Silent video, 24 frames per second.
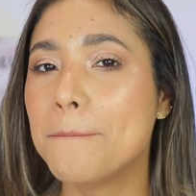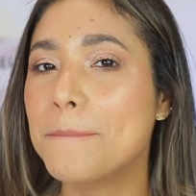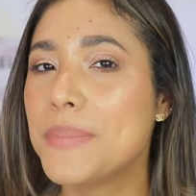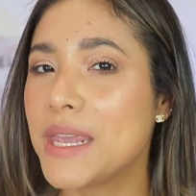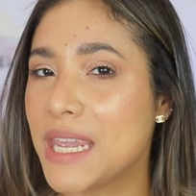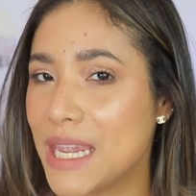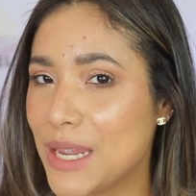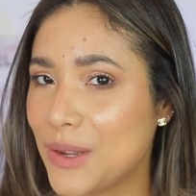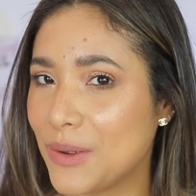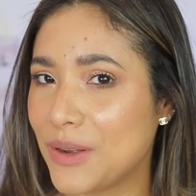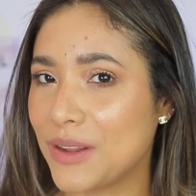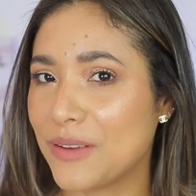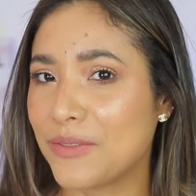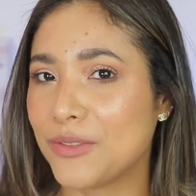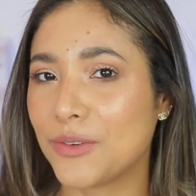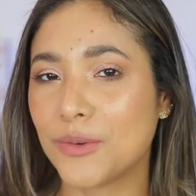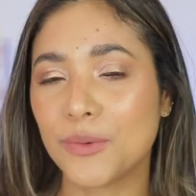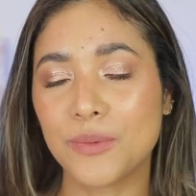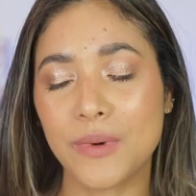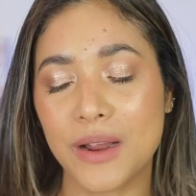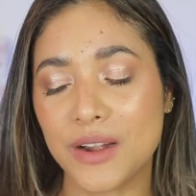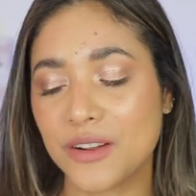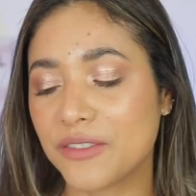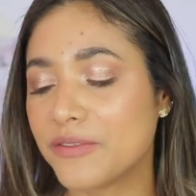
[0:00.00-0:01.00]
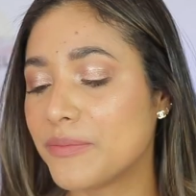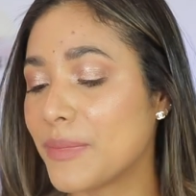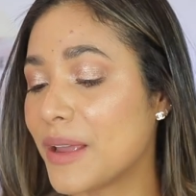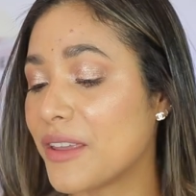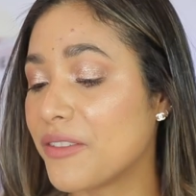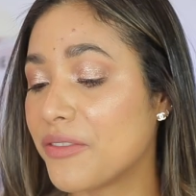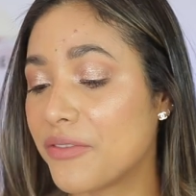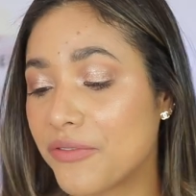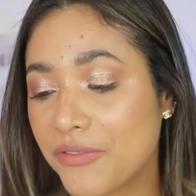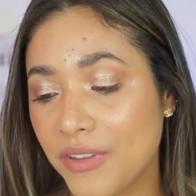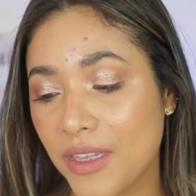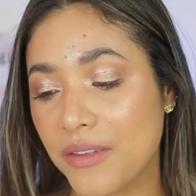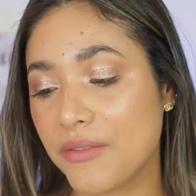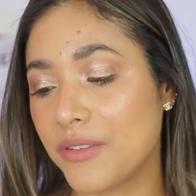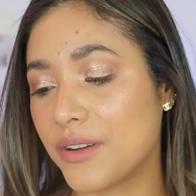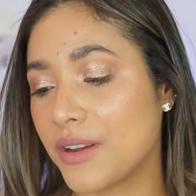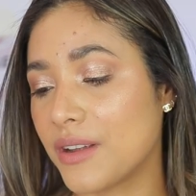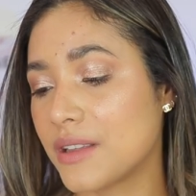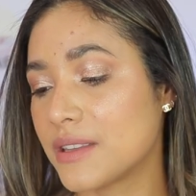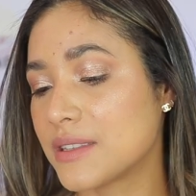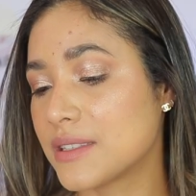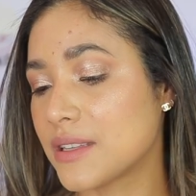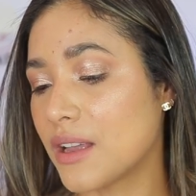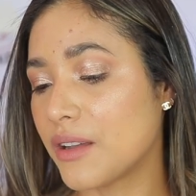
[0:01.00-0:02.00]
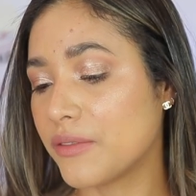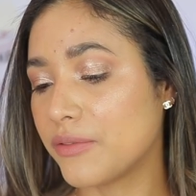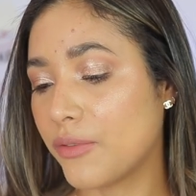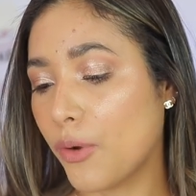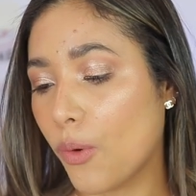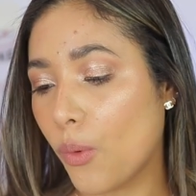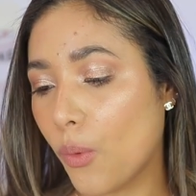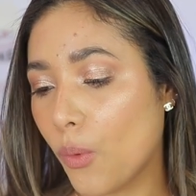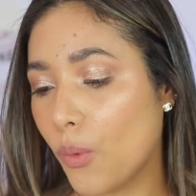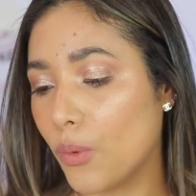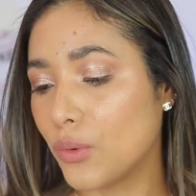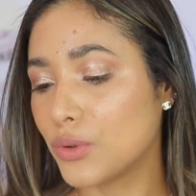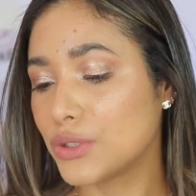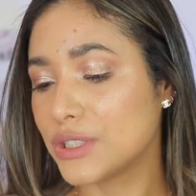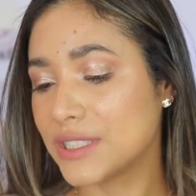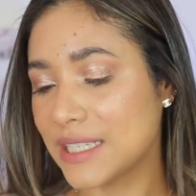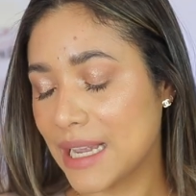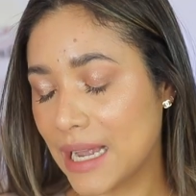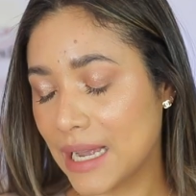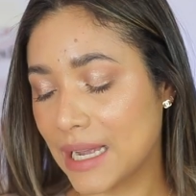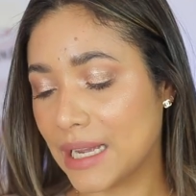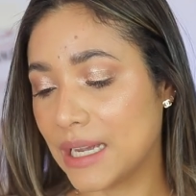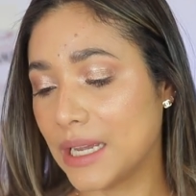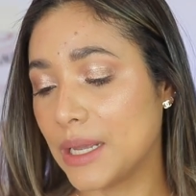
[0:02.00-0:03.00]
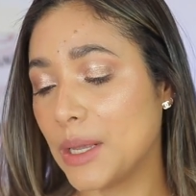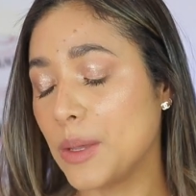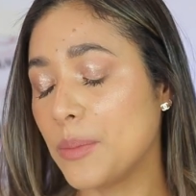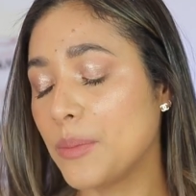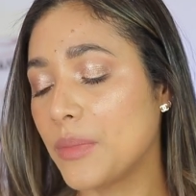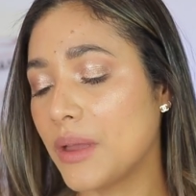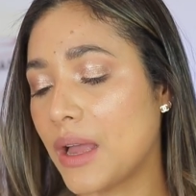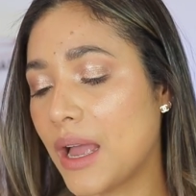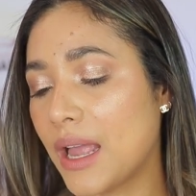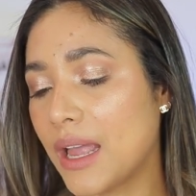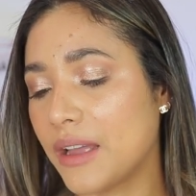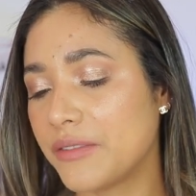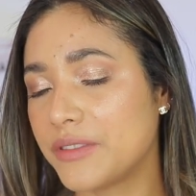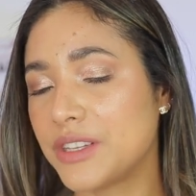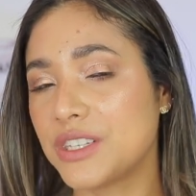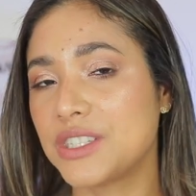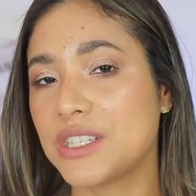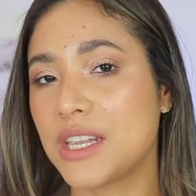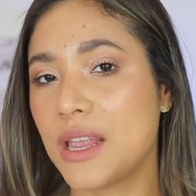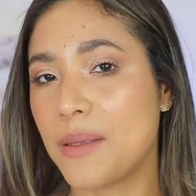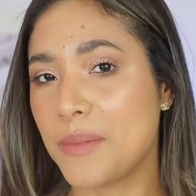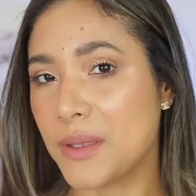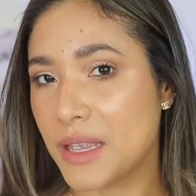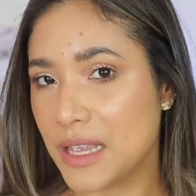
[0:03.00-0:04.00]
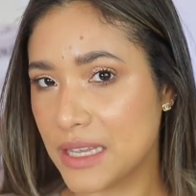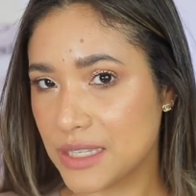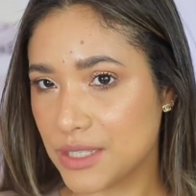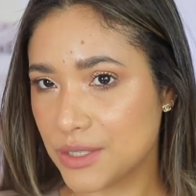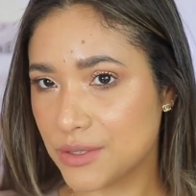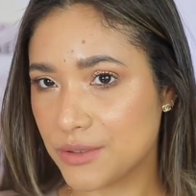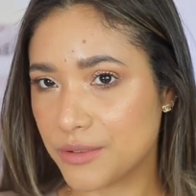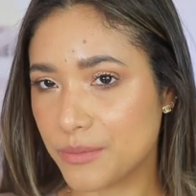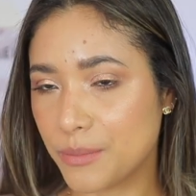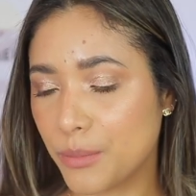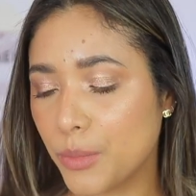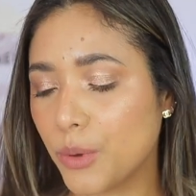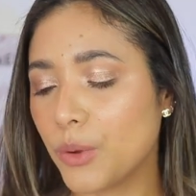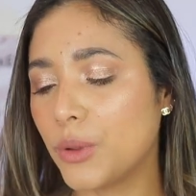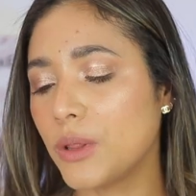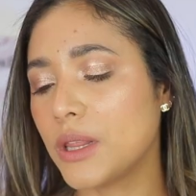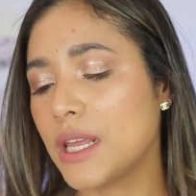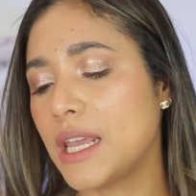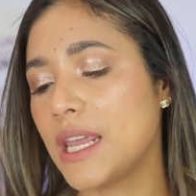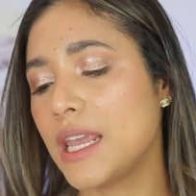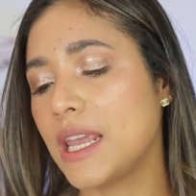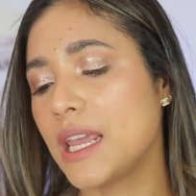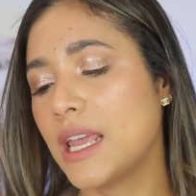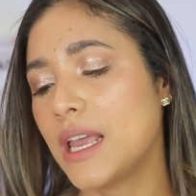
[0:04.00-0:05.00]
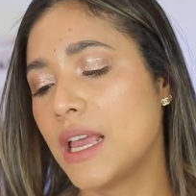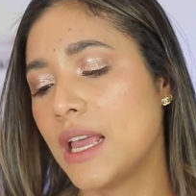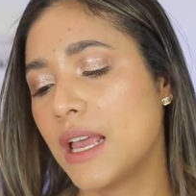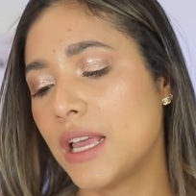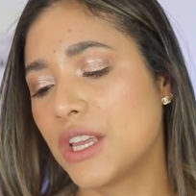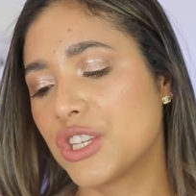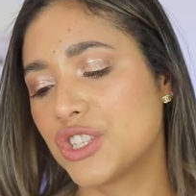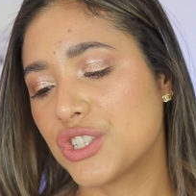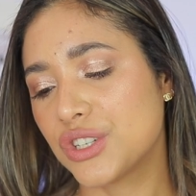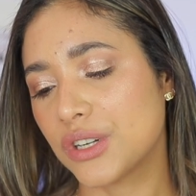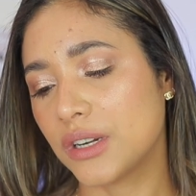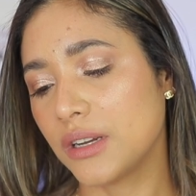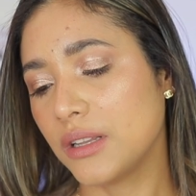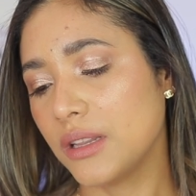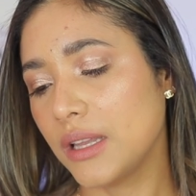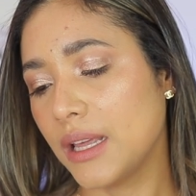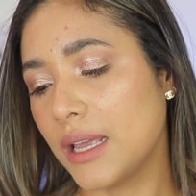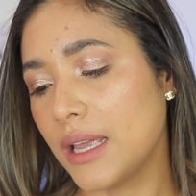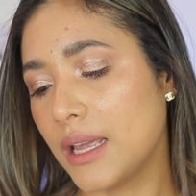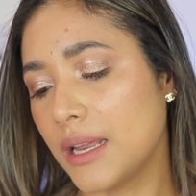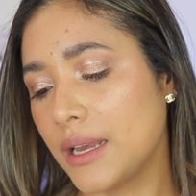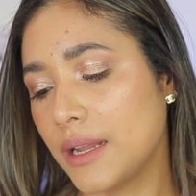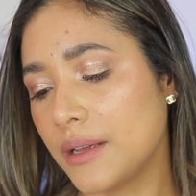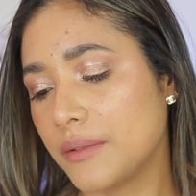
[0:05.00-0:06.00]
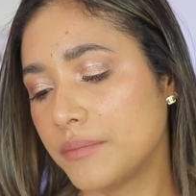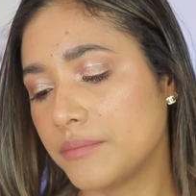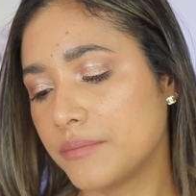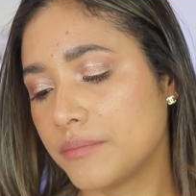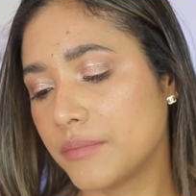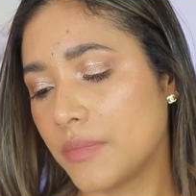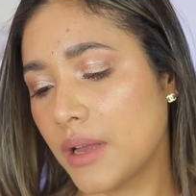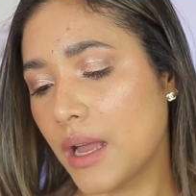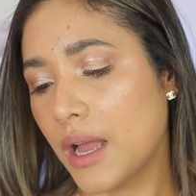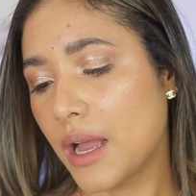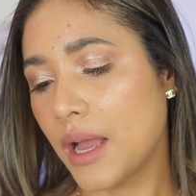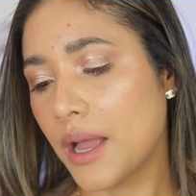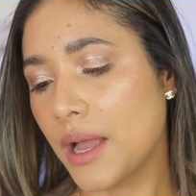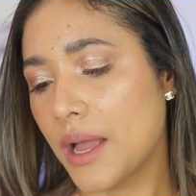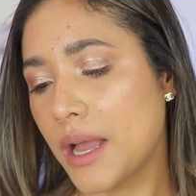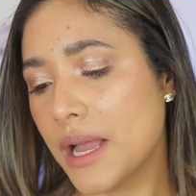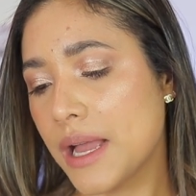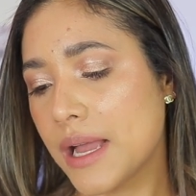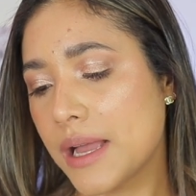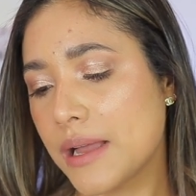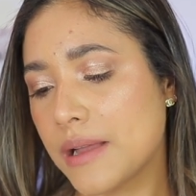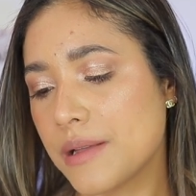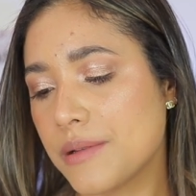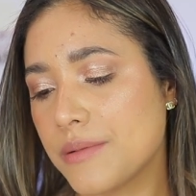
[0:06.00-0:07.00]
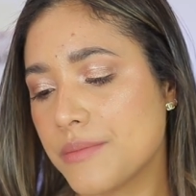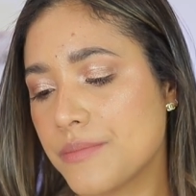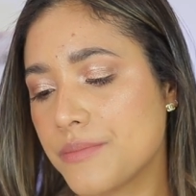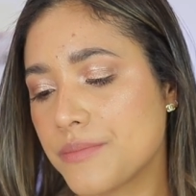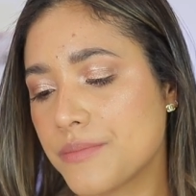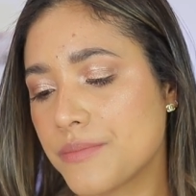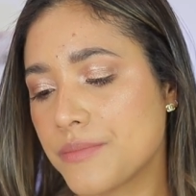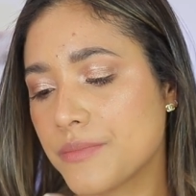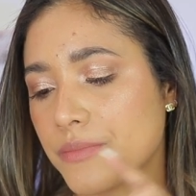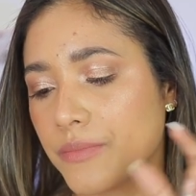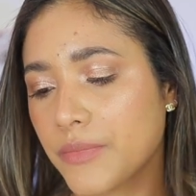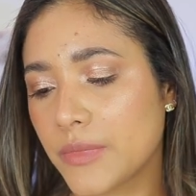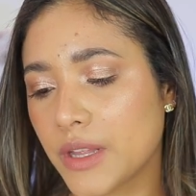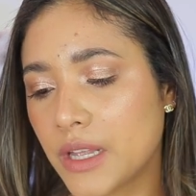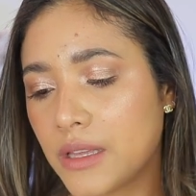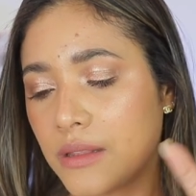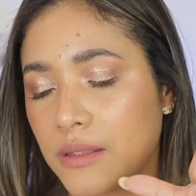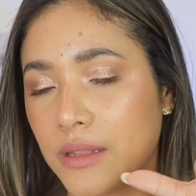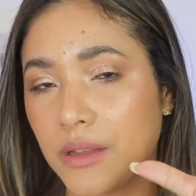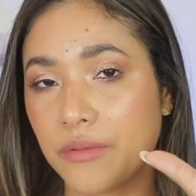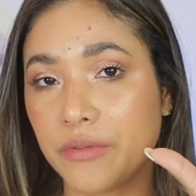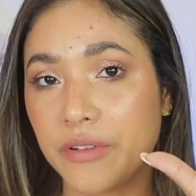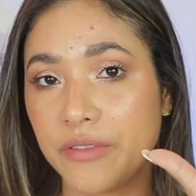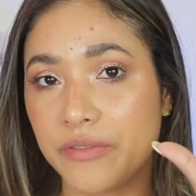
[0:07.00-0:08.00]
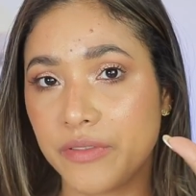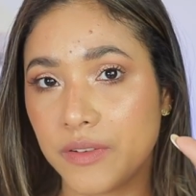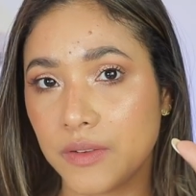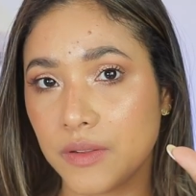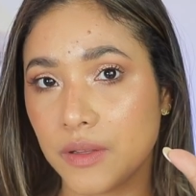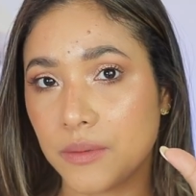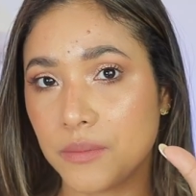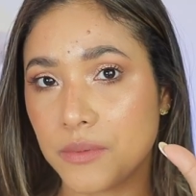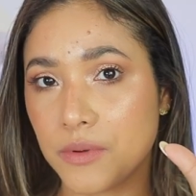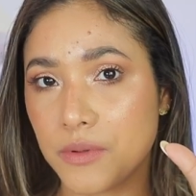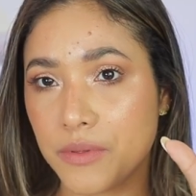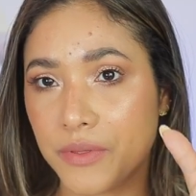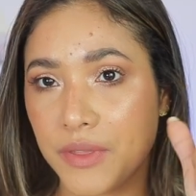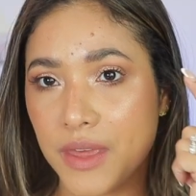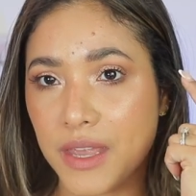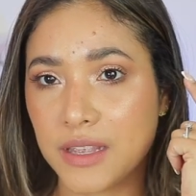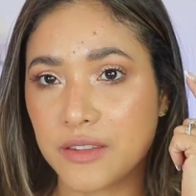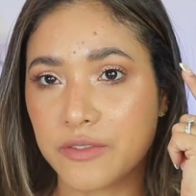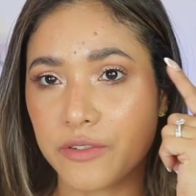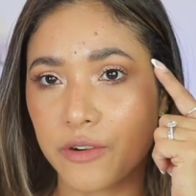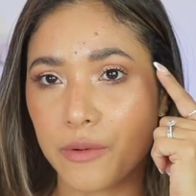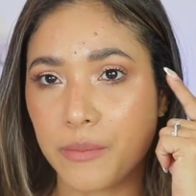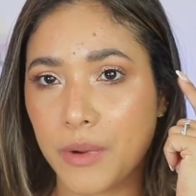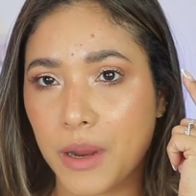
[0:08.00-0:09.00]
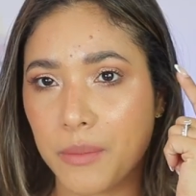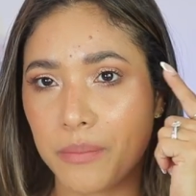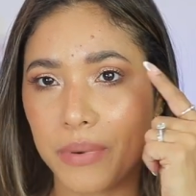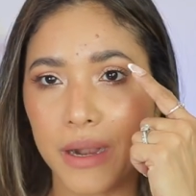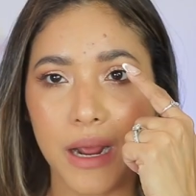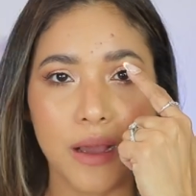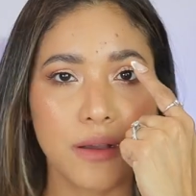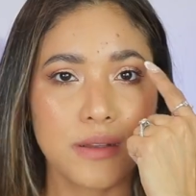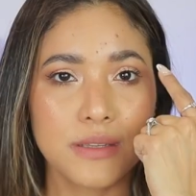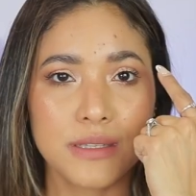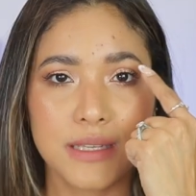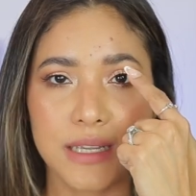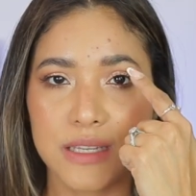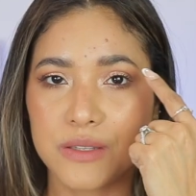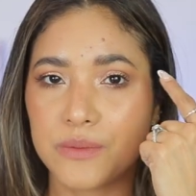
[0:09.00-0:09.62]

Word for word: beautiful one of my favorites of all time i have the shade stromboli charlotte um, the refillable things for my brows.